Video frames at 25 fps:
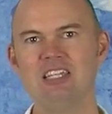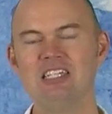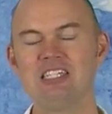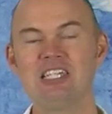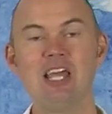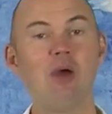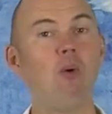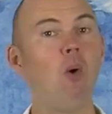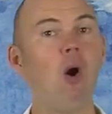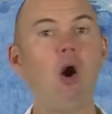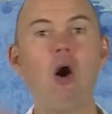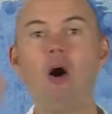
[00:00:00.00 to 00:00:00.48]

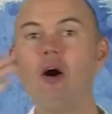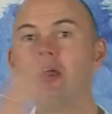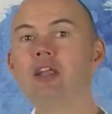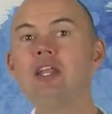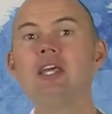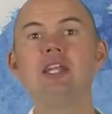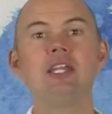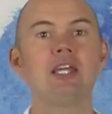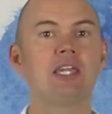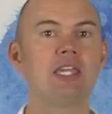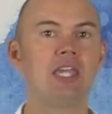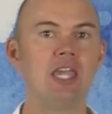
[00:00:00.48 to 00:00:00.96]
They were
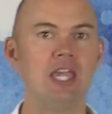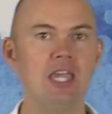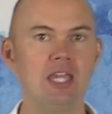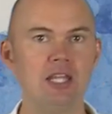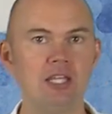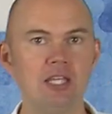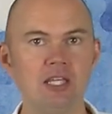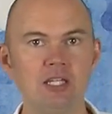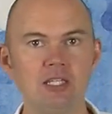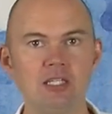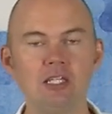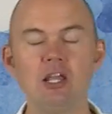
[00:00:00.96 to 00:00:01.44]

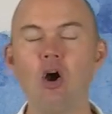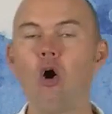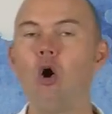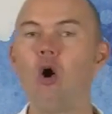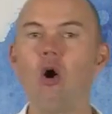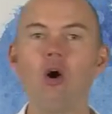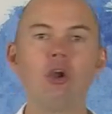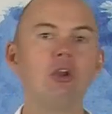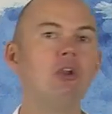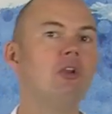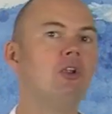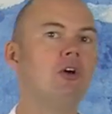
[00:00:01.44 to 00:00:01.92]
uneducated,
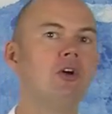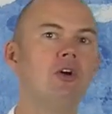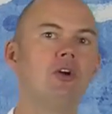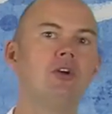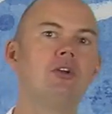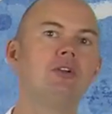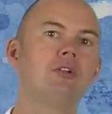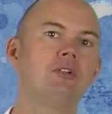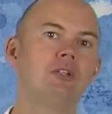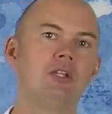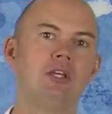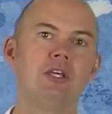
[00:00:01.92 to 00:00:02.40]

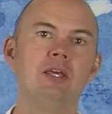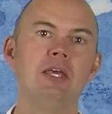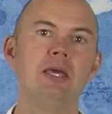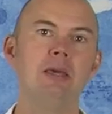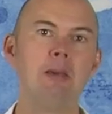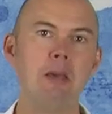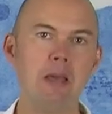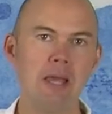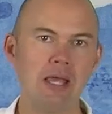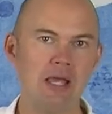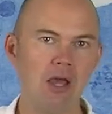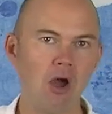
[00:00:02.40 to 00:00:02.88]
unlearned,
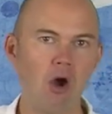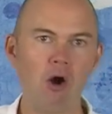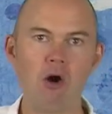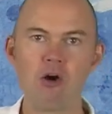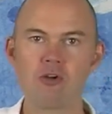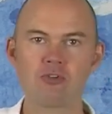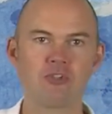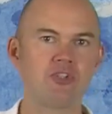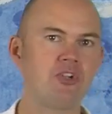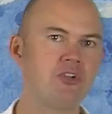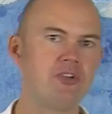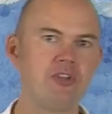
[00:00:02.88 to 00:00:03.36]

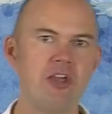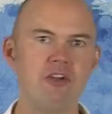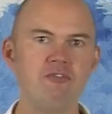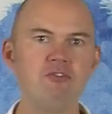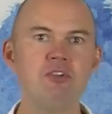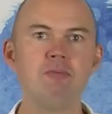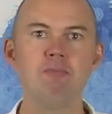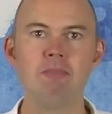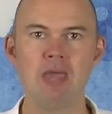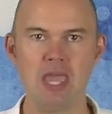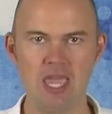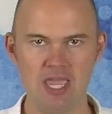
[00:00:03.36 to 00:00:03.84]

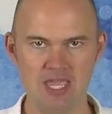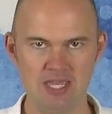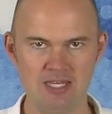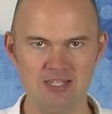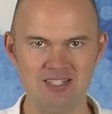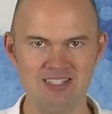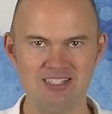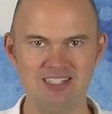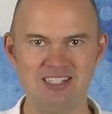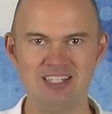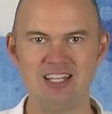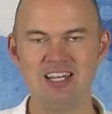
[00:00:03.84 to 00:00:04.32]
ordinary
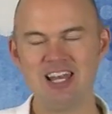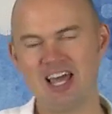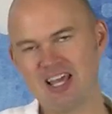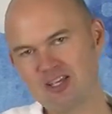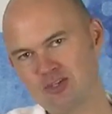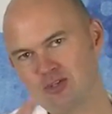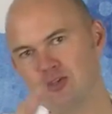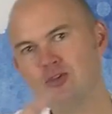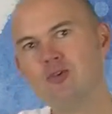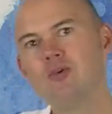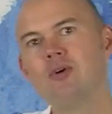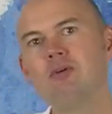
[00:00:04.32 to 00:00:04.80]
man
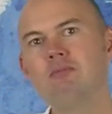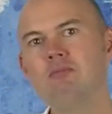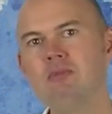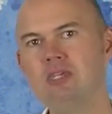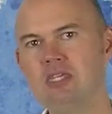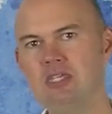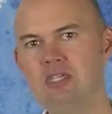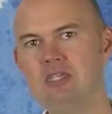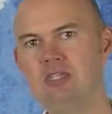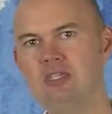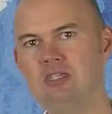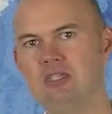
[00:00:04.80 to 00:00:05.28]
like you and
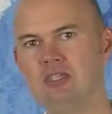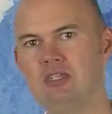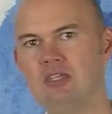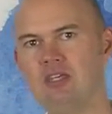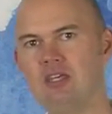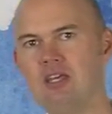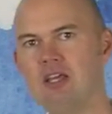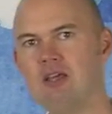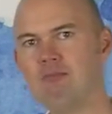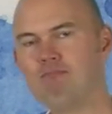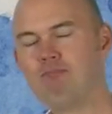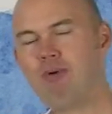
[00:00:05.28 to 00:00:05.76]
me,
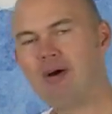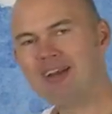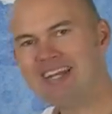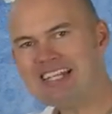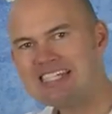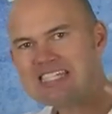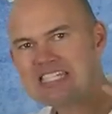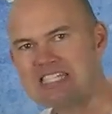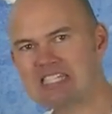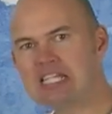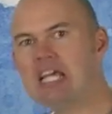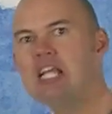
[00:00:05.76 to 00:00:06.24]
but
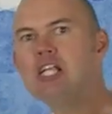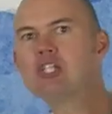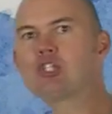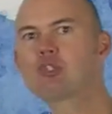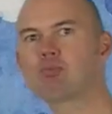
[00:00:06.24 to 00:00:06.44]
they still